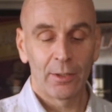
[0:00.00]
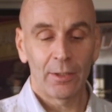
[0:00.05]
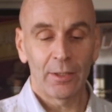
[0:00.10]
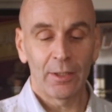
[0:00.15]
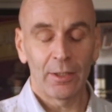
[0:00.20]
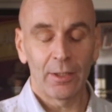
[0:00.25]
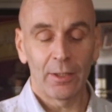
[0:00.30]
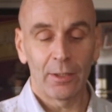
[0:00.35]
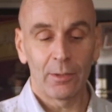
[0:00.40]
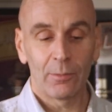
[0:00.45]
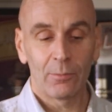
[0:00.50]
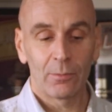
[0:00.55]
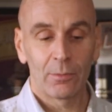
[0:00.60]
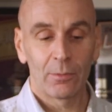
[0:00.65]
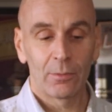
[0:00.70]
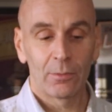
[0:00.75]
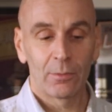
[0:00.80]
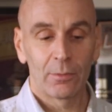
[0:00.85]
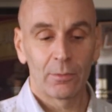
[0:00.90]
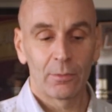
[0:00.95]

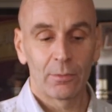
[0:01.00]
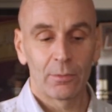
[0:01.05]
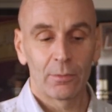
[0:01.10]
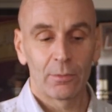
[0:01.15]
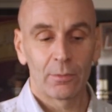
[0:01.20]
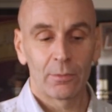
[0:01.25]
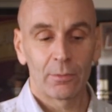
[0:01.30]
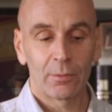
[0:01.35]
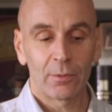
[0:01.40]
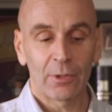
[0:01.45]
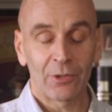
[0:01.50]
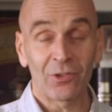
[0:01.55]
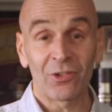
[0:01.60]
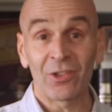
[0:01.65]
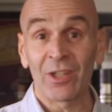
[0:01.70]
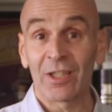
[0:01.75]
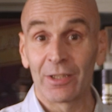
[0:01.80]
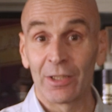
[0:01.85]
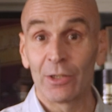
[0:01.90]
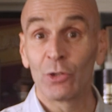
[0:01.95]
as I
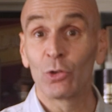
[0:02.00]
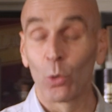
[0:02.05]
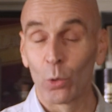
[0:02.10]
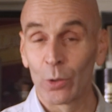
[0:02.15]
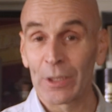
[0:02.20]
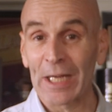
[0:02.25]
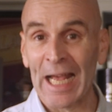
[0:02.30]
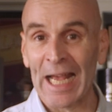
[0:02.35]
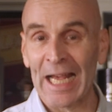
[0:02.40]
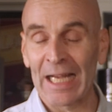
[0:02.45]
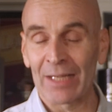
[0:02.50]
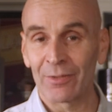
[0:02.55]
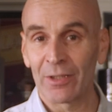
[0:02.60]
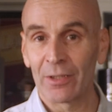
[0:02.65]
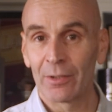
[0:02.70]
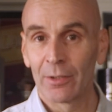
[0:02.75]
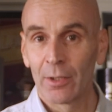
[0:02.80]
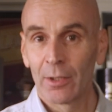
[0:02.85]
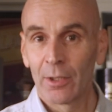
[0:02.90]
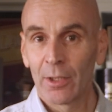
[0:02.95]
said, they don't have
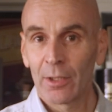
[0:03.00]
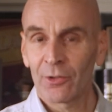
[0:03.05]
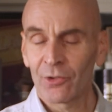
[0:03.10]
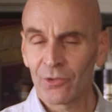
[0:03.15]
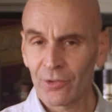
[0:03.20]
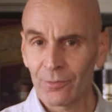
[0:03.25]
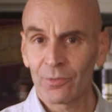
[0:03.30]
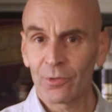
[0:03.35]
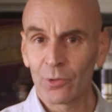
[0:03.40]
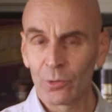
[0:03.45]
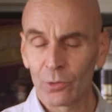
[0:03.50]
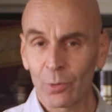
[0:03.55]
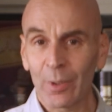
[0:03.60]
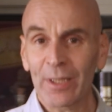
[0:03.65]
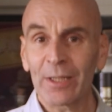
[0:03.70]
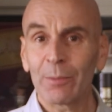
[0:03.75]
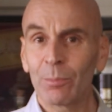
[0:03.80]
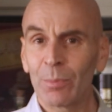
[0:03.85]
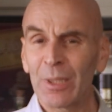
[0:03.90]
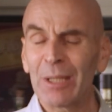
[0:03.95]
it. There's a few
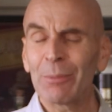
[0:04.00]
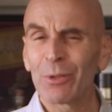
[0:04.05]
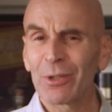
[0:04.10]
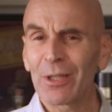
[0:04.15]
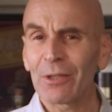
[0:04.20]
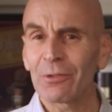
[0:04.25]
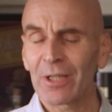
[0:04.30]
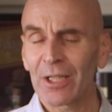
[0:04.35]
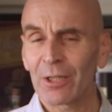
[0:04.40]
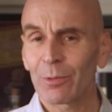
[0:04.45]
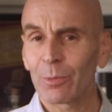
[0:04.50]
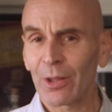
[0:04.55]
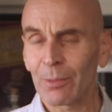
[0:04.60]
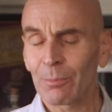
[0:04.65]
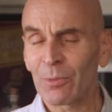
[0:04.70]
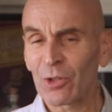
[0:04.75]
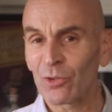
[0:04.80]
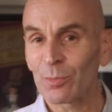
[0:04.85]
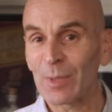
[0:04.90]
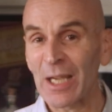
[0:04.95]
quite people out there with a
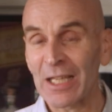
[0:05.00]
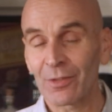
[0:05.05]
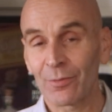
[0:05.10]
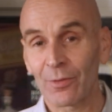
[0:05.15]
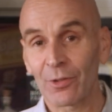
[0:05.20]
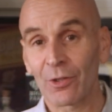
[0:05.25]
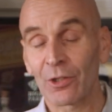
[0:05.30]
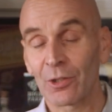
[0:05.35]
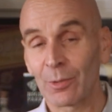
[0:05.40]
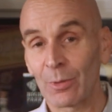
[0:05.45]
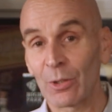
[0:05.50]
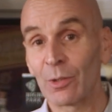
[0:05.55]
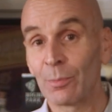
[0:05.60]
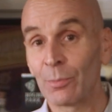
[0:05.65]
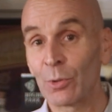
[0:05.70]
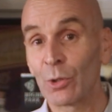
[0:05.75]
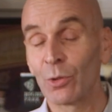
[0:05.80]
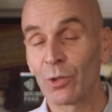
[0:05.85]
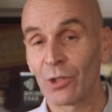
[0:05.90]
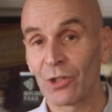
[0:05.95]
perspective around about the
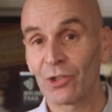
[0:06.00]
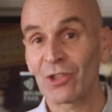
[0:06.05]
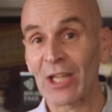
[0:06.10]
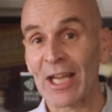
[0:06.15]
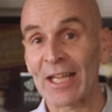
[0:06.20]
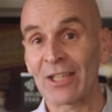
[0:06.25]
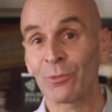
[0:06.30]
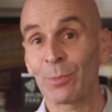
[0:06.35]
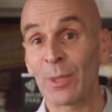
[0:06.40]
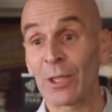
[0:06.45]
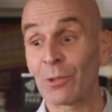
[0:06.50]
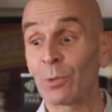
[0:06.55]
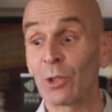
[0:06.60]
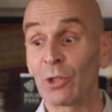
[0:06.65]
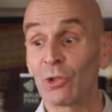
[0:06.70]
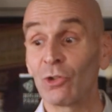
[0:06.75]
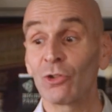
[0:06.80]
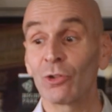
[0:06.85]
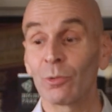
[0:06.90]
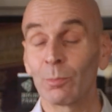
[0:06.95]
purist aspect where
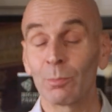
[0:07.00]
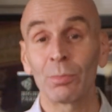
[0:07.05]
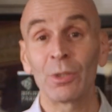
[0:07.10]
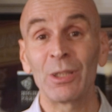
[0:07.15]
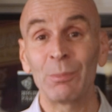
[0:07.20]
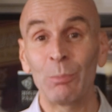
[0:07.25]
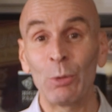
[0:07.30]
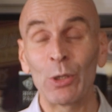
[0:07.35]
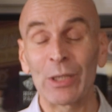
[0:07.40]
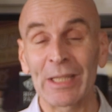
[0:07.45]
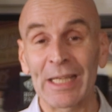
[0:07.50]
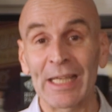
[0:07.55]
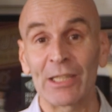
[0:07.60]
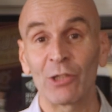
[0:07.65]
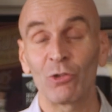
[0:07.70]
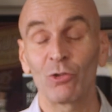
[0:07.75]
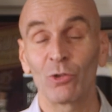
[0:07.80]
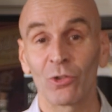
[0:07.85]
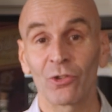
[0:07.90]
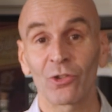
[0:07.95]
you shouldn't be putting any
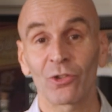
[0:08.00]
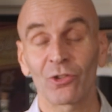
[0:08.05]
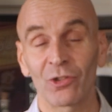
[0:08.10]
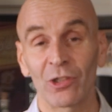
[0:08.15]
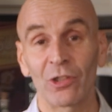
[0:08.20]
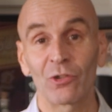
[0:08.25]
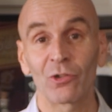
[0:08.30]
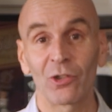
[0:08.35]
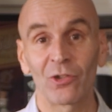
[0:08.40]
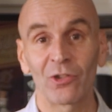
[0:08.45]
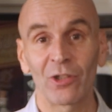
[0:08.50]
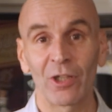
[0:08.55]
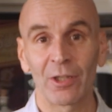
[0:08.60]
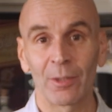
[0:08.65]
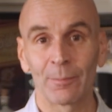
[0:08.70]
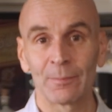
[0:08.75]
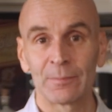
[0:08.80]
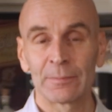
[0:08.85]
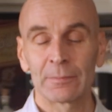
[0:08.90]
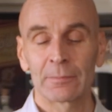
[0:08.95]
juice or citrus in
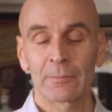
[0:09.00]
them.